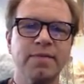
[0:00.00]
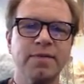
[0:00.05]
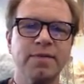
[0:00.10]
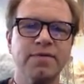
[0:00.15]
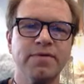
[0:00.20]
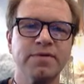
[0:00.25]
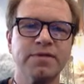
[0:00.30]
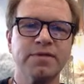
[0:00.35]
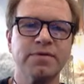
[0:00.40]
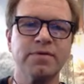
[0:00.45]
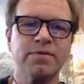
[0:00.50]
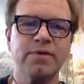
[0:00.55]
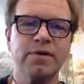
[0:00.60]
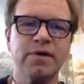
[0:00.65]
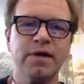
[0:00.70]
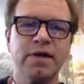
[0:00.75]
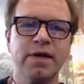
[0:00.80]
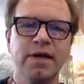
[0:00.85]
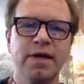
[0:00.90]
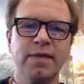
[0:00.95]
But there's
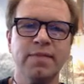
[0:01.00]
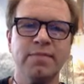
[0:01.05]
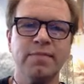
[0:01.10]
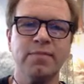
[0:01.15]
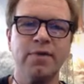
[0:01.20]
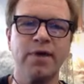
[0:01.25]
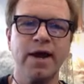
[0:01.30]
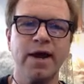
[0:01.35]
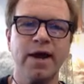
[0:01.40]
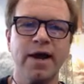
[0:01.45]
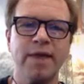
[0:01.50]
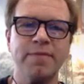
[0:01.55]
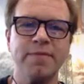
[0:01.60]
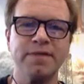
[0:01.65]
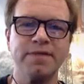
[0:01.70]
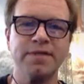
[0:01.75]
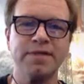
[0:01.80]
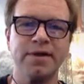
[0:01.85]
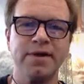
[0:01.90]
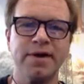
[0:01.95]
three bright
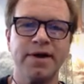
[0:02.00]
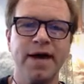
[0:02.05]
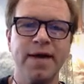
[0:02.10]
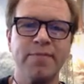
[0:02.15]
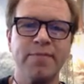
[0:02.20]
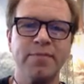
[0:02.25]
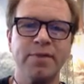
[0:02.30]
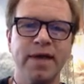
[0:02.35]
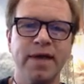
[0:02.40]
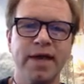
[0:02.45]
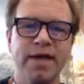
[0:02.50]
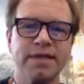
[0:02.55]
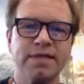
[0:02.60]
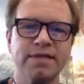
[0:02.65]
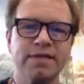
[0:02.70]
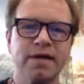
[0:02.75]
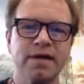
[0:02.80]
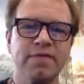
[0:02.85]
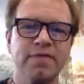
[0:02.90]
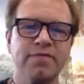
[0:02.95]
objects that are not
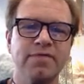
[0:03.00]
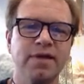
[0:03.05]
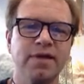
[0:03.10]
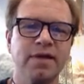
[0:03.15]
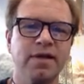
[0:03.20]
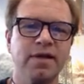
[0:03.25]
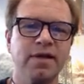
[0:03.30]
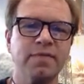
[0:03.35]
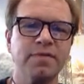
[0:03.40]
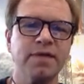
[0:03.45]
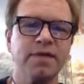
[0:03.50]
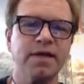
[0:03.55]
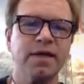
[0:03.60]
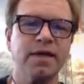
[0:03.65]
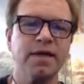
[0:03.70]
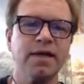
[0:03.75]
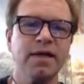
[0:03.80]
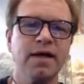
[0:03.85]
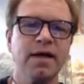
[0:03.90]
planets off the ecliptic.